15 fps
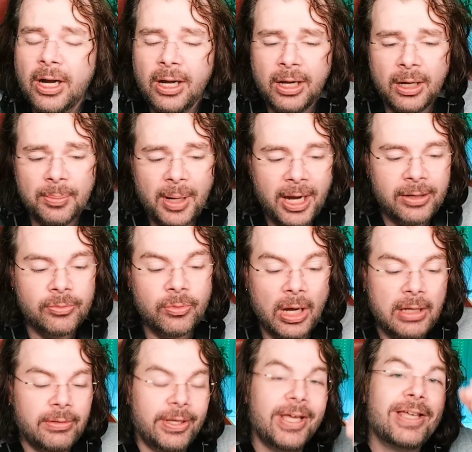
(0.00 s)

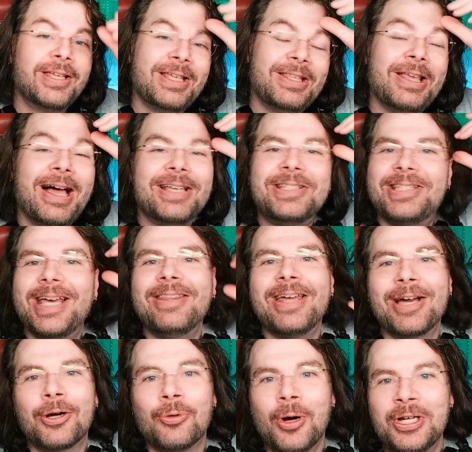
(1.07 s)
I say
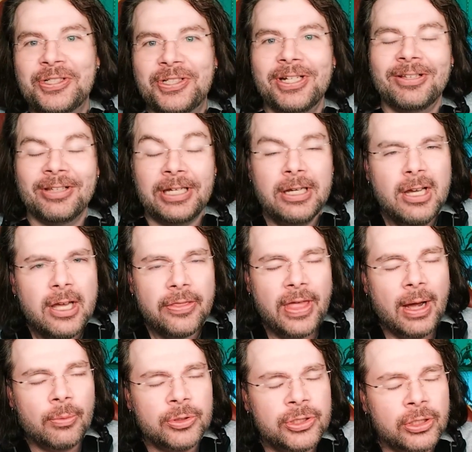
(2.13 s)
that questioningly.
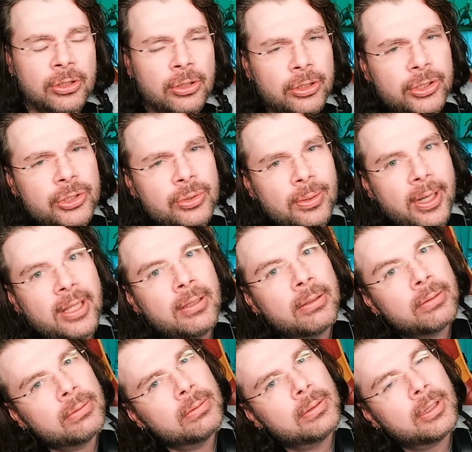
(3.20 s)
That was a good
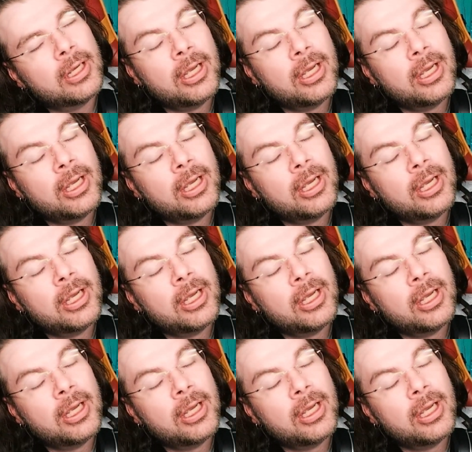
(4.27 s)
trailer?